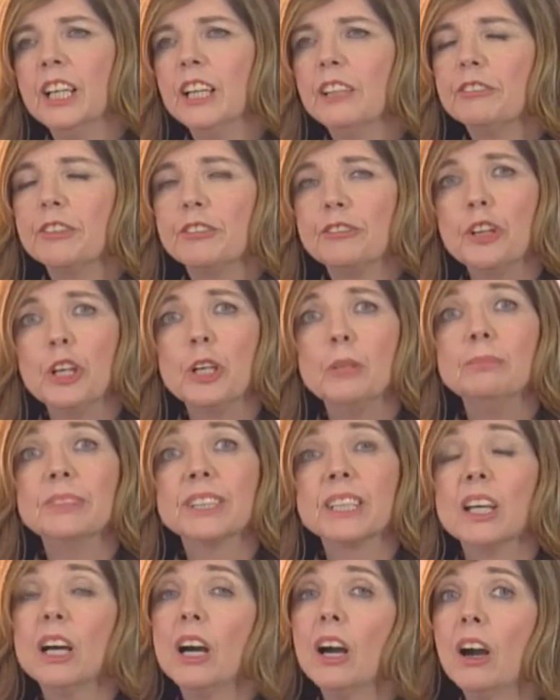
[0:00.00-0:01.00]
For
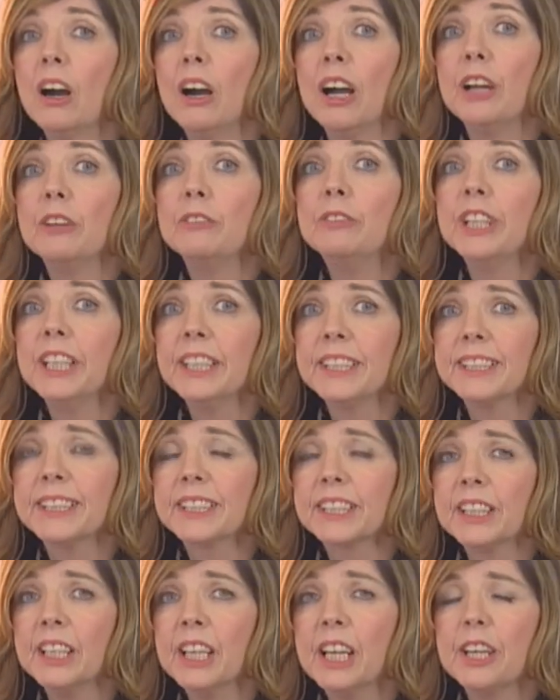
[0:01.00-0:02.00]
firms that are higher
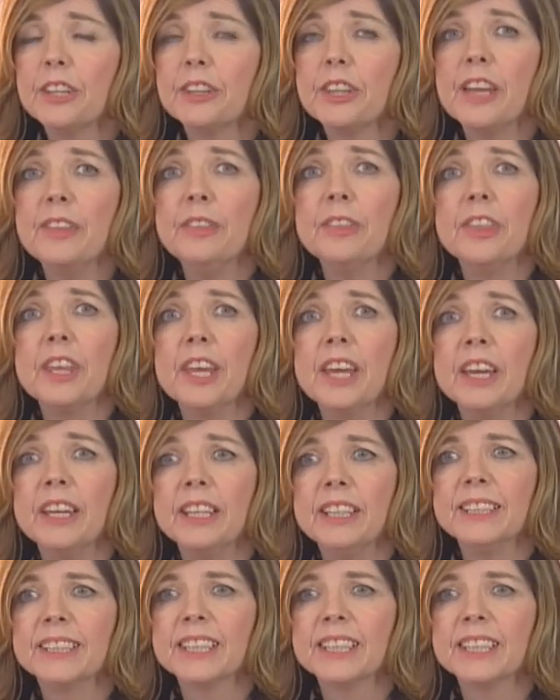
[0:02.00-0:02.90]
risk, then there